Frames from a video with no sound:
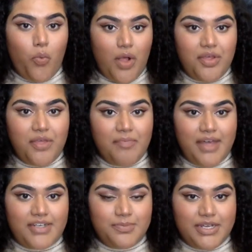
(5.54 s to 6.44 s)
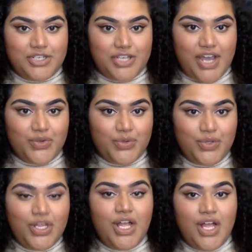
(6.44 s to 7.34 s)
welcome back to my
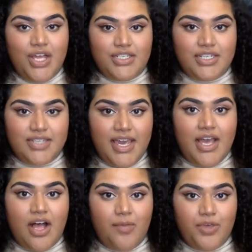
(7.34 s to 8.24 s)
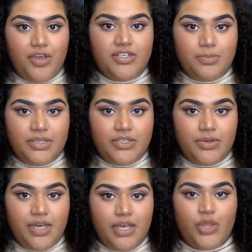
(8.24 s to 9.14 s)
channel. Today I'm going to be
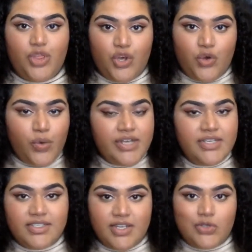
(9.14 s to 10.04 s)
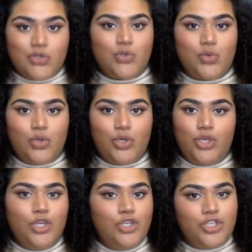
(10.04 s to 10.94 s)
doing the quintessential
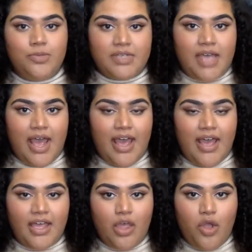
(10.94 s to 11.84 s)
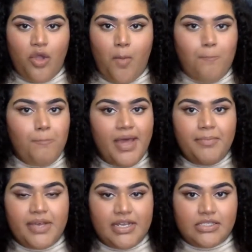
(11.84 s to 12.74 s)
YouTube tag. My
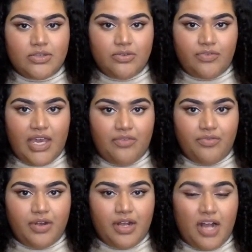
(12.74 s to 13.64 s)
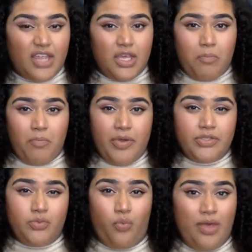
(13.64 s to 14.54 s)
personal favourite, I think
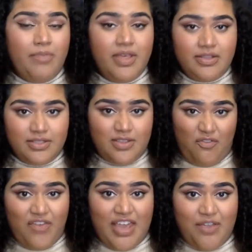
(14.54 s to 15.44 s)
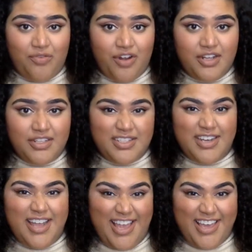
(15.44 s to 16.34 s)
most women's favourite
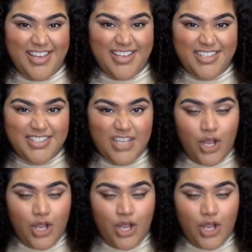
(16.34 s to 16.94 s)
is